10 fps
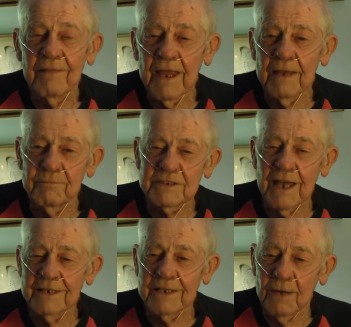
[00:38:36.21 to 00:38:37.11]
And
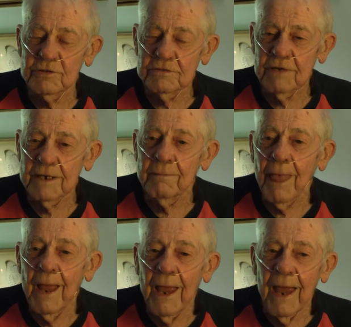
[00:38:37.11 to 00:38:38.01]
besides, I wasn't ready.
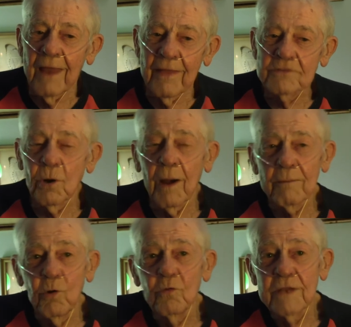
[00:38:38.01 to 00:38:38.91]
And that's so
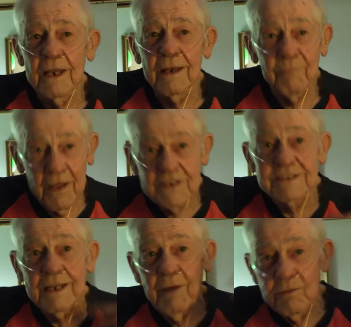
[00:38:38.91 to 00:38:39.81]
I moved in. By
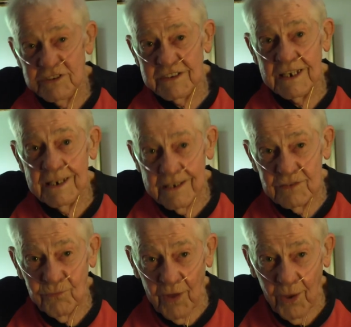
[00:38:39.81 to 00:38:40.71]
this time, I was seeing
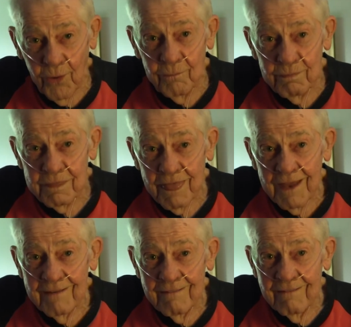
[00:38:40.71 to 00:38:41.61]
this fellow
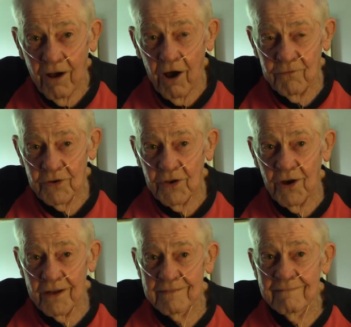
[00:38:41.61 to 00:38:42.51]
off and
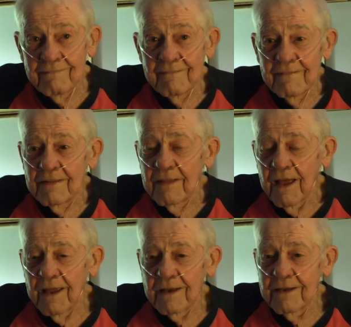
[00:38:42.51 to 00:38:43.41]
on.
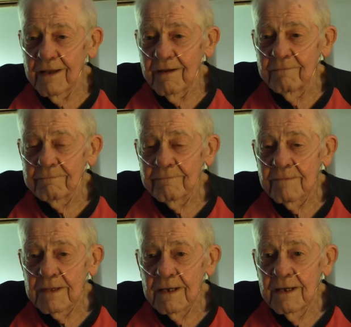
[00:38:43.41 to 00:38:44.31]
And uh,
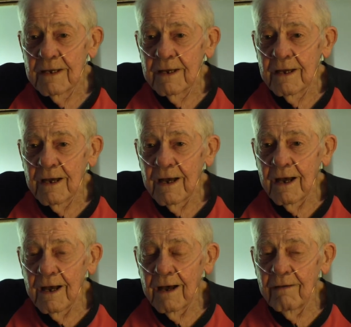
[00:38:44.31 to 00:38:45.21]

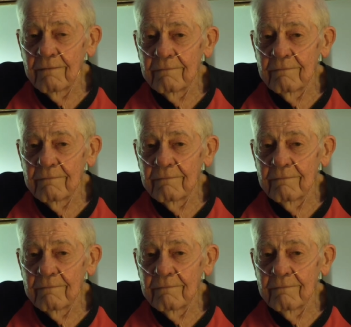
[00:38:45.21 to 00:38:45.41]
uh,